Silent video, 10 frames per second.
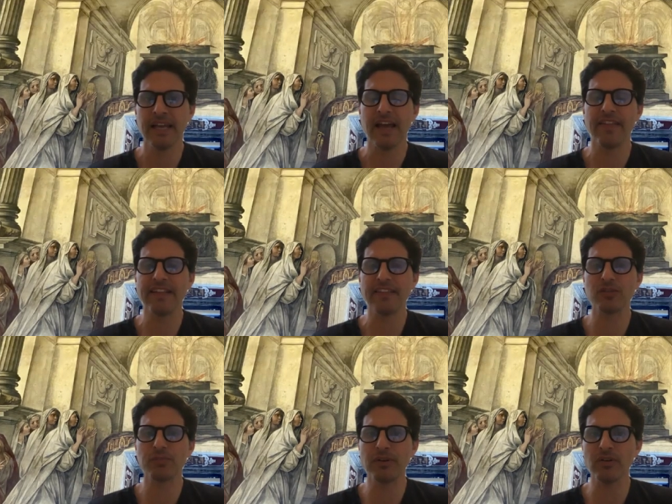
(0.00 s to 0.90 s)
and that's
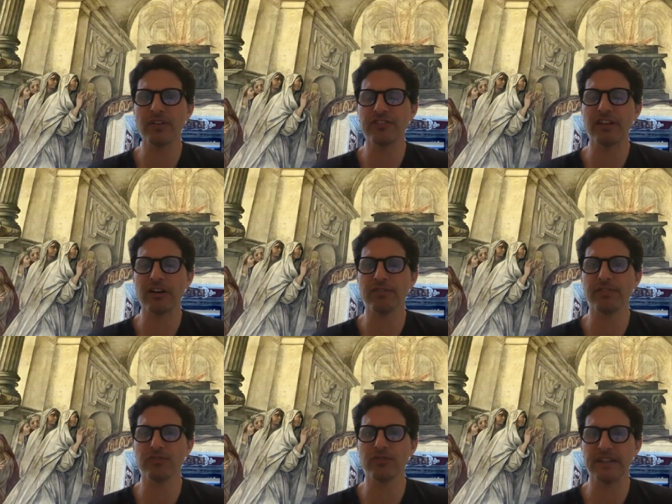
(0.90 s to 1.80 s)
sprinkled on the
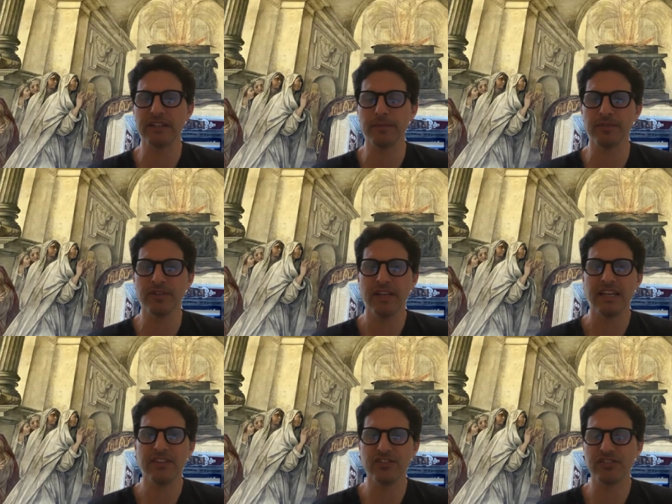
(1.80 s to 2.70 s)
sacrificial victims
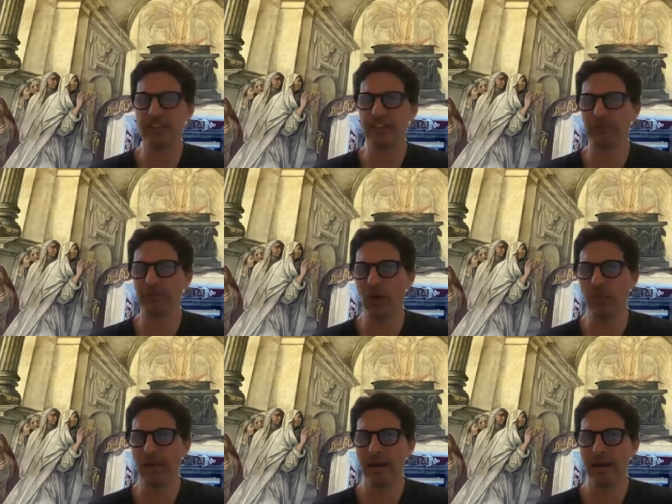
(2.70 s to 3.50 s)
in the city of Rome.